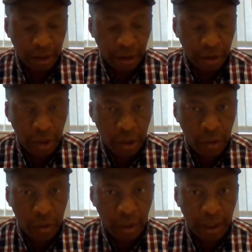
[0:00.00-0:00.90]

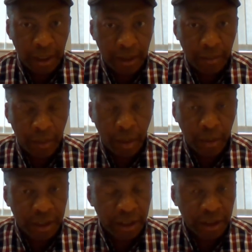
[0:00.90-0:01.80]
So up
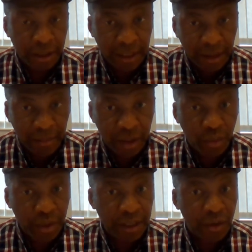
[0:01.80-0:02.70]
until December
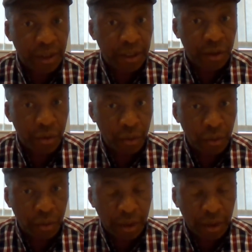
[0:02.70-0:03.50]
2022,